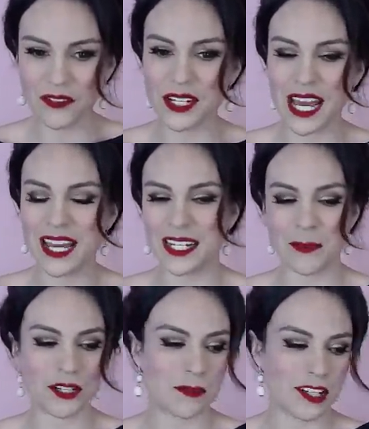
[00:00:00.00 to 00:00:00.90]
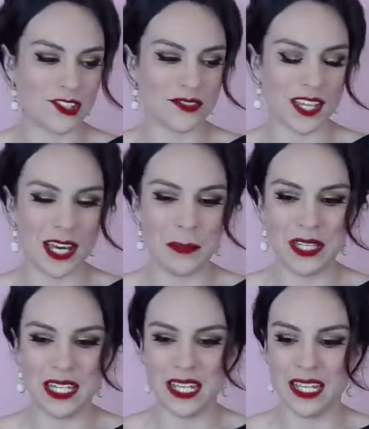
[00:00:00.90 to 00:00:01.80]
every day, and I put a bunch of
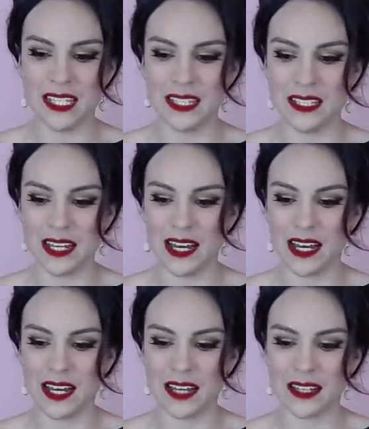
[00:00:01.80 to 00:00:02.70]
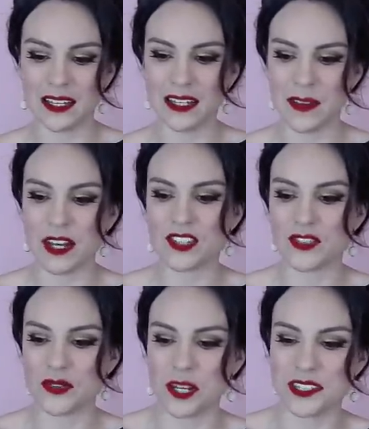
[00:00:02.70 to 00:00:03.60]
them in my
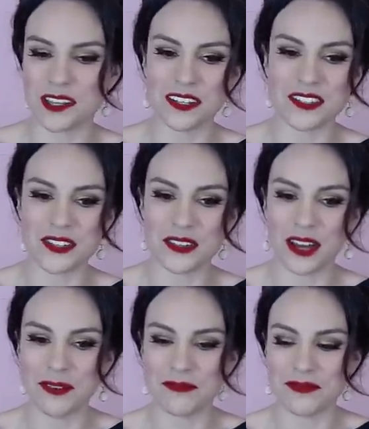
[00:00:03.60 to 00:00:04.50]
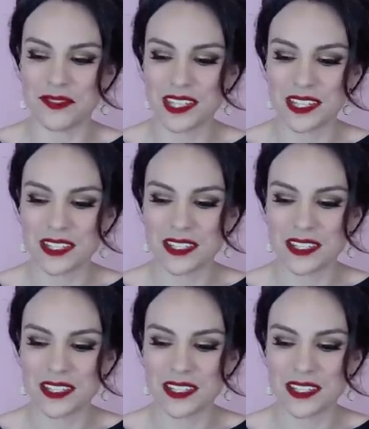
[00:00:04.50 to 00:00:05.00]
stories on Instagram.